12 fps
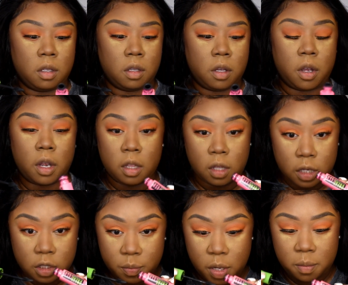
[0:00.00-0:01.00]
A Great
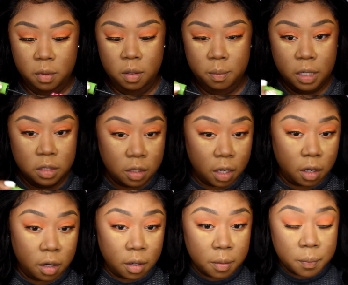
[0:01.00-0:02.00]
Lash Maybelline
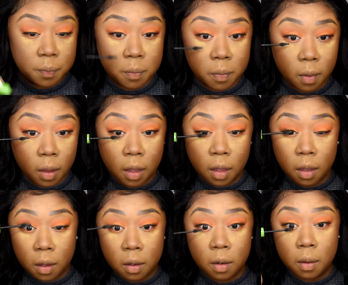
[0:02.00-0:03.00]
mascara
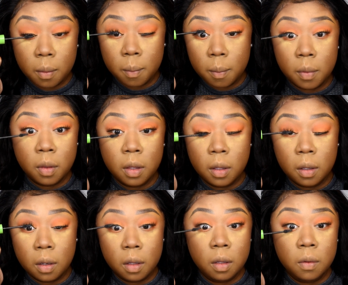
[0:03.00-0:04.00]
and
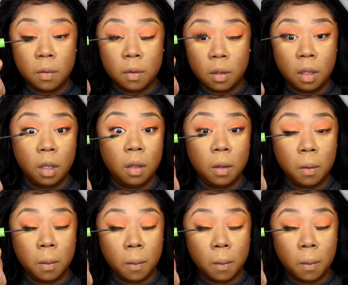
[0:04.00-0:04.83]
blend those together.